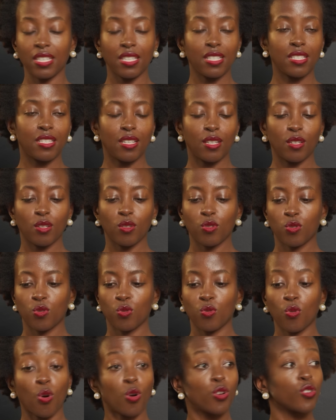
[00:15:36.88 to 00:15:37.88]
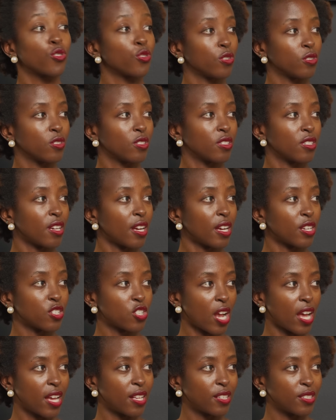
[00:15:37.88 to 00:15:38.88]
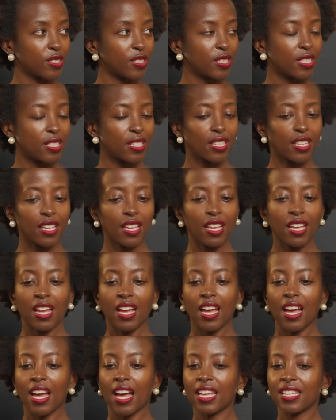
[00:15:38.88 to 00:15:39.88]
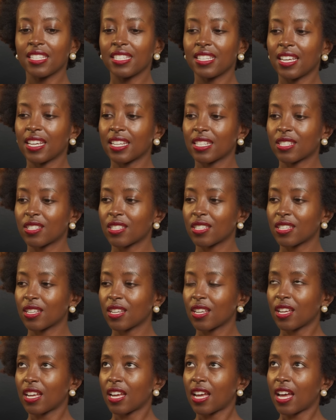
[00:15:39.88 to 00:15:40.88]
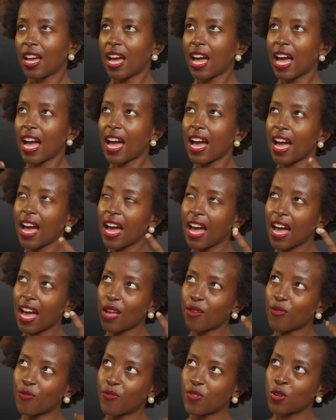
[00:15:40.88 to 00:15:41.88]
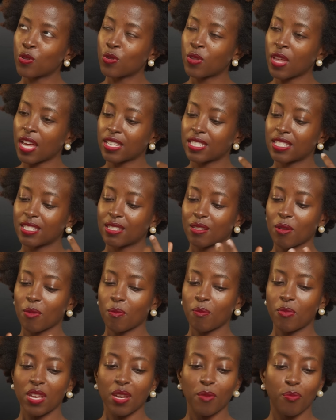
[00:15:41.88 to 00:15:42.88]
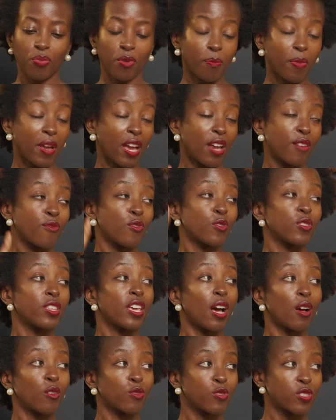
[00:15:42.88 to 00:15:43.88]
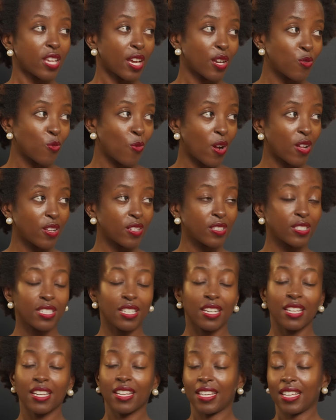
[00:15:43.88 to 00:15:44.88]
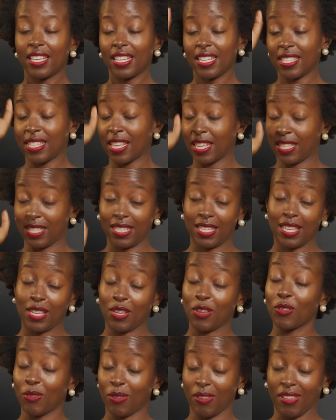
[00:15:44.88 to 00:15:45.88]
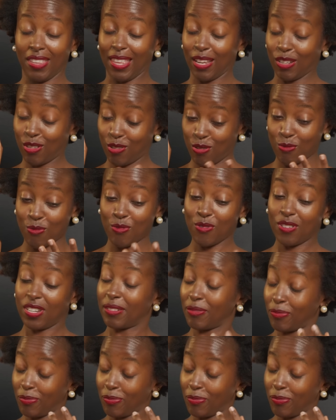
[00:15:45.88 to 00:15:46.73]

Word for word: easy to coddle a child. Yeah. Hmm. And yet, I feel that being prepared for the outside world is the skill that you